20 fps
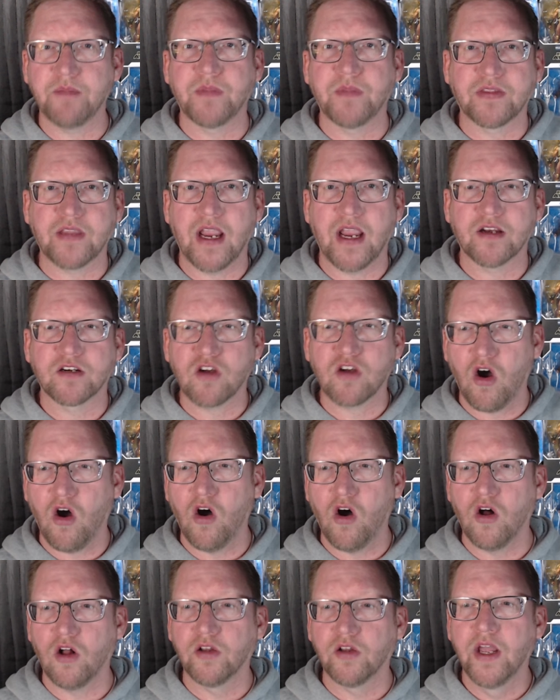that they had
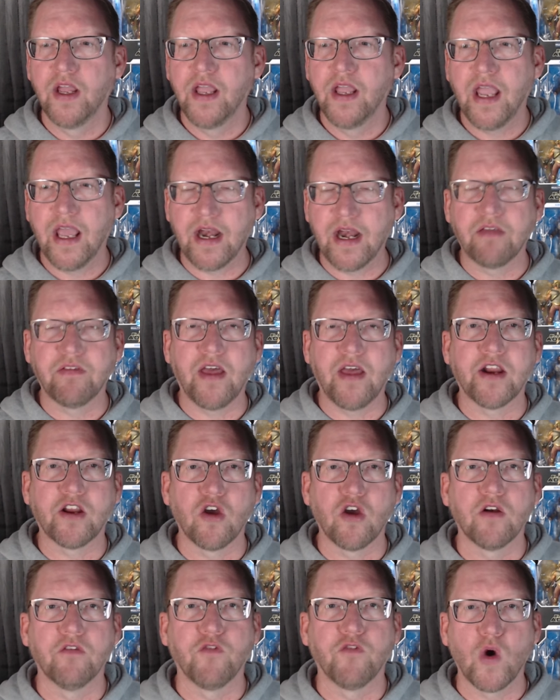called, and I let it
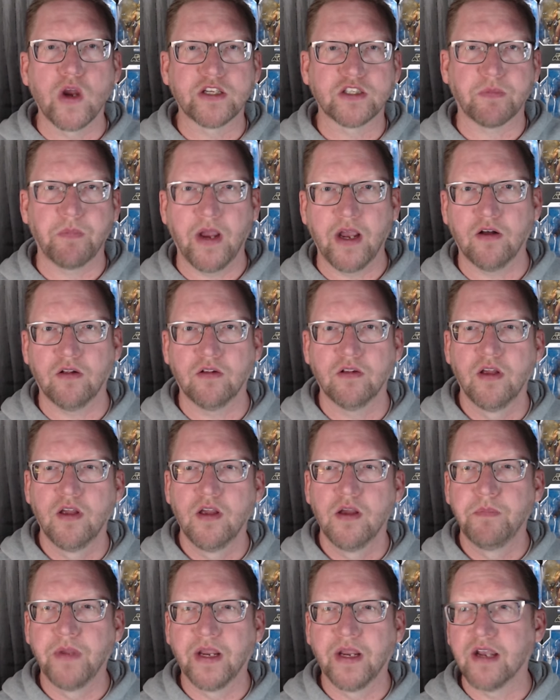go to voicemail
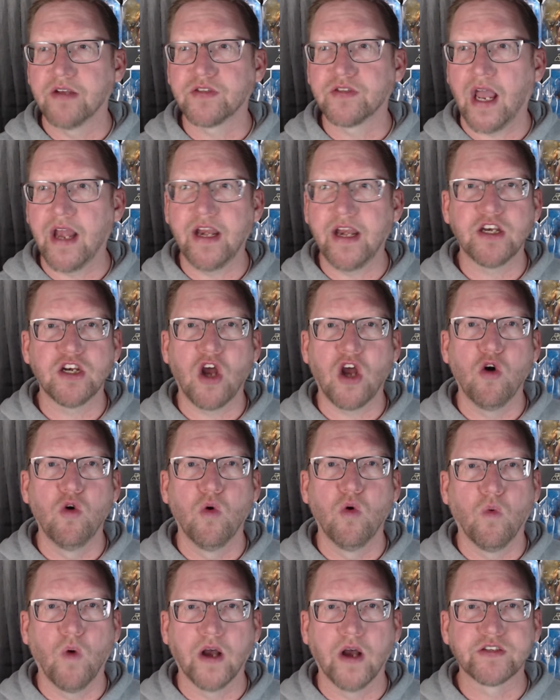because I didn't know who
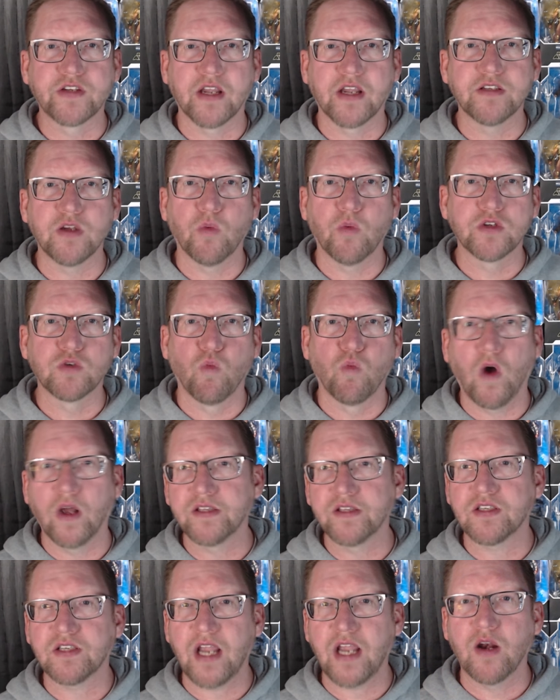it was, because it was one
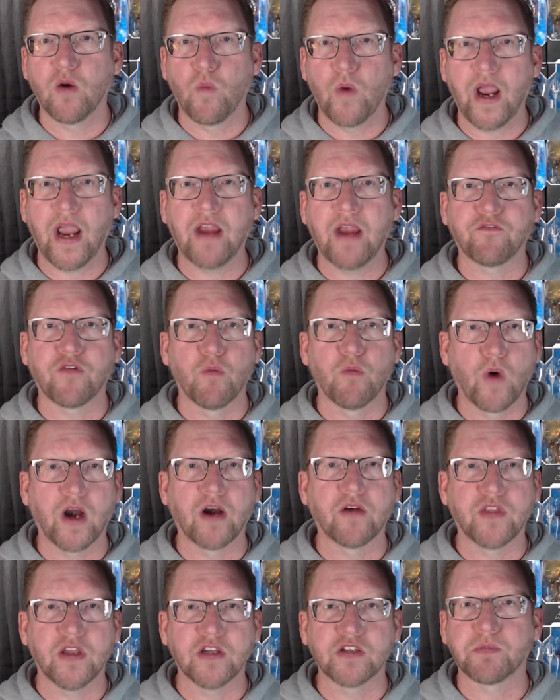state away from
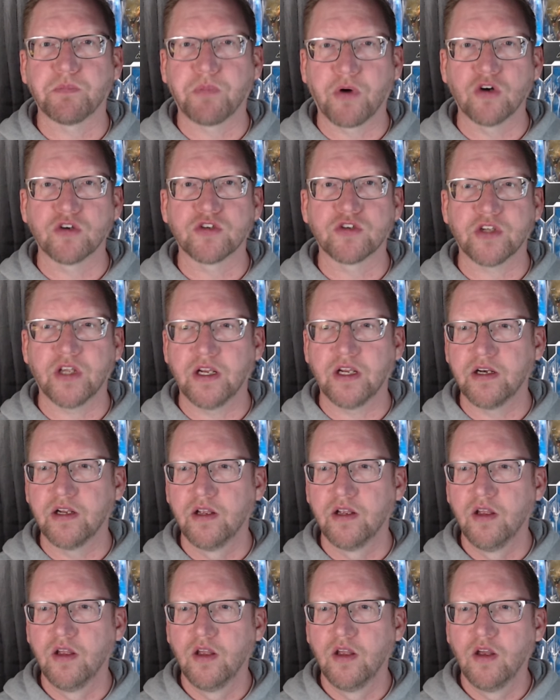where this person
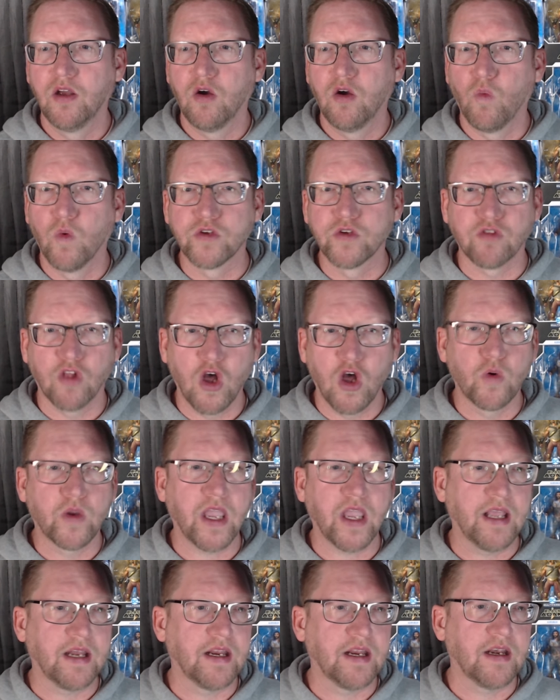was
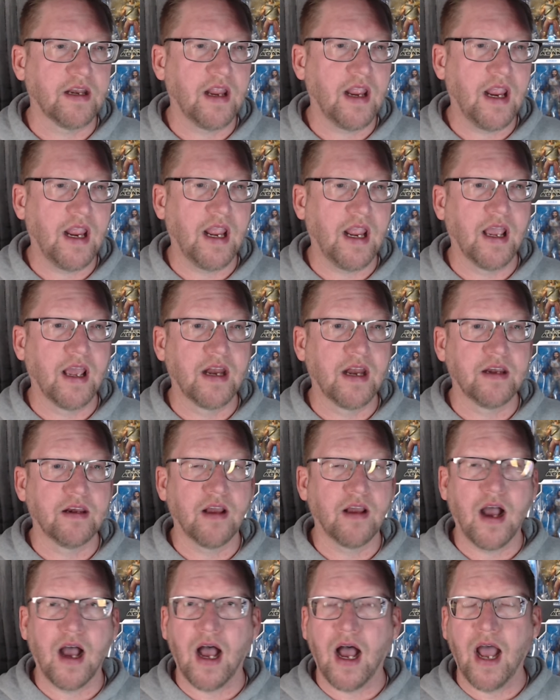located. And
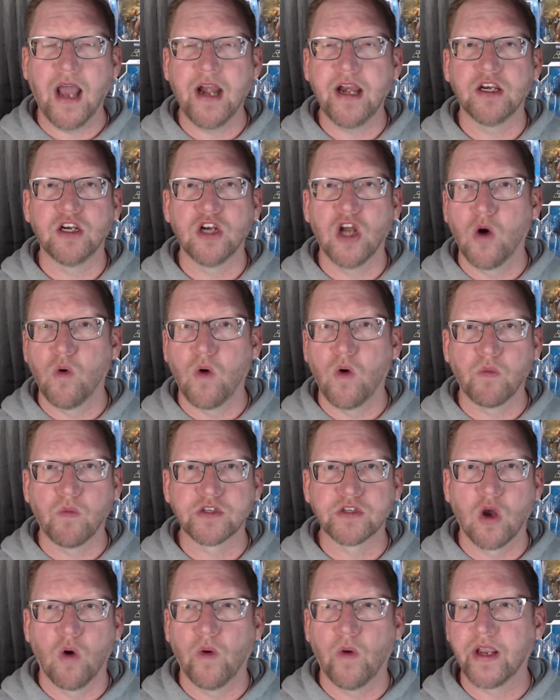I didn't know what was
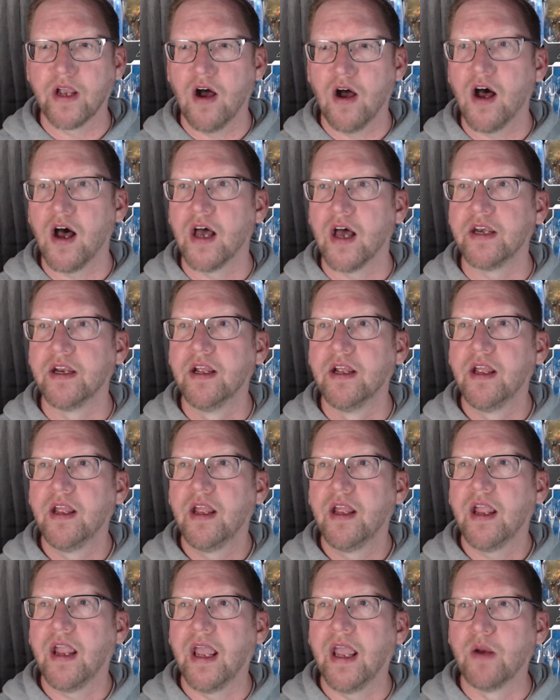going on.
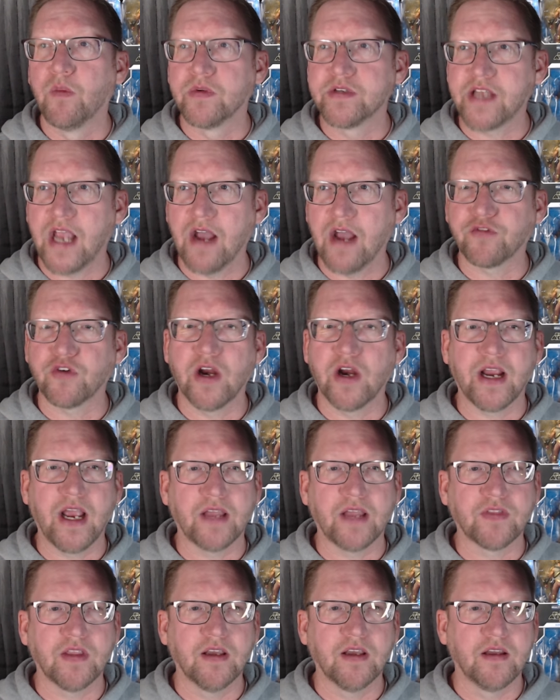And it was after I
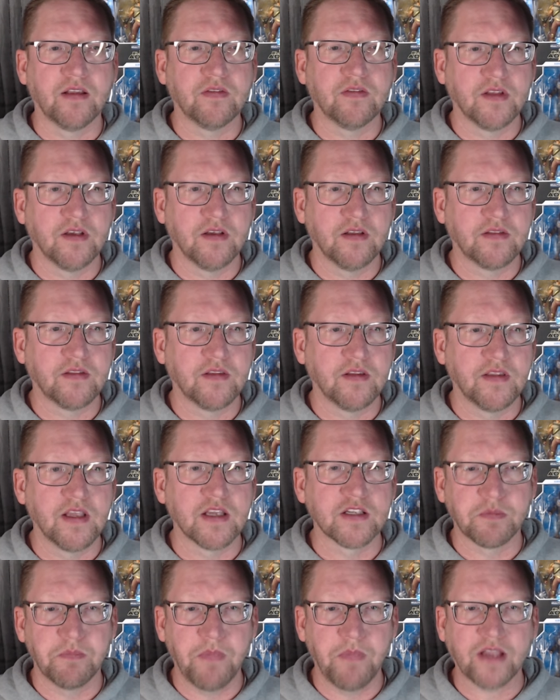got
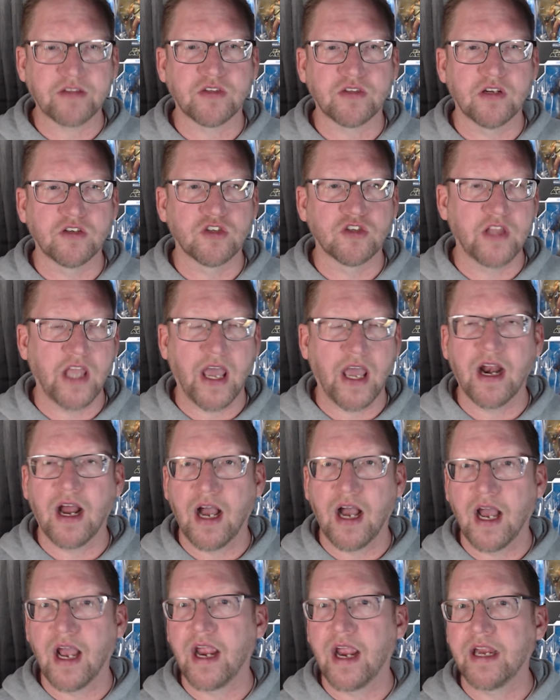this message that
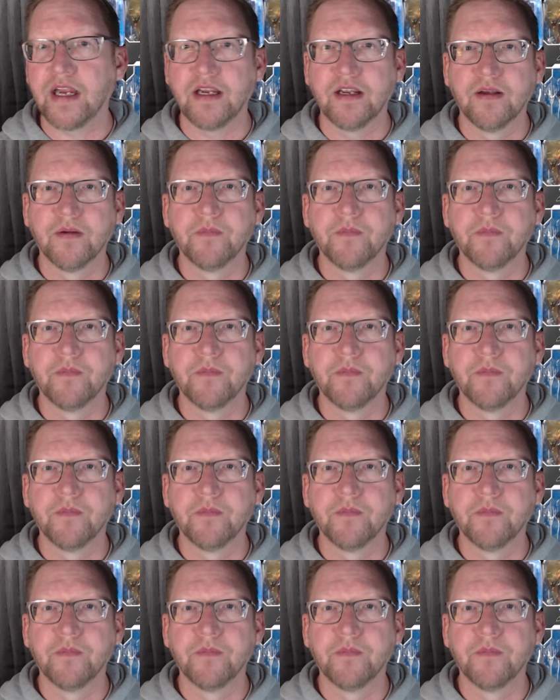I